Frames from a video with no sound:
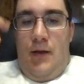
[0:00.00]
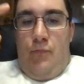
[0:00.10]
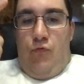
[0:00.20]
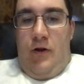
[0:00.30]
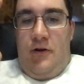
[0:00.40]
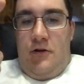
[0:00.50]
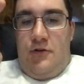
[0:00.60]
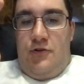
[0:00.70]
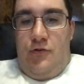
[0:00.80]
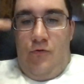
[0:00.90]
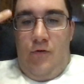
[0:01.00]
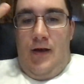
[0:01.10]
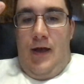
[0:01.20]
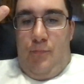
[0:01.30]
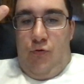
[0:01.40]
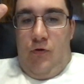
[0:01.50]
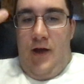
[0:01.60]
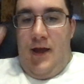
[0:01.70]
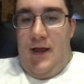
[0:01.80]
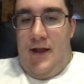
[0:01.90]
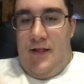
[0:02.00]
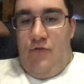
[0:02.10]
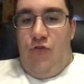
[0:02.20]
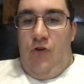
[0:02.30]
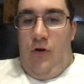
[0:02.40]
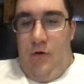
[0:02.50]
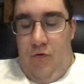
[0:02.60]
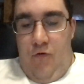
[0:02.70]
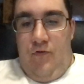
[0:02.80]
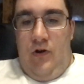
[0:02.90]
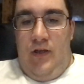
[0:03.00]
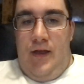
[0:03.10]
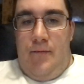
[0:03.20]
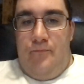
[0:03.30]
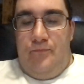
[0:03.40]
Predator 2, and Prey, and then you start all over again.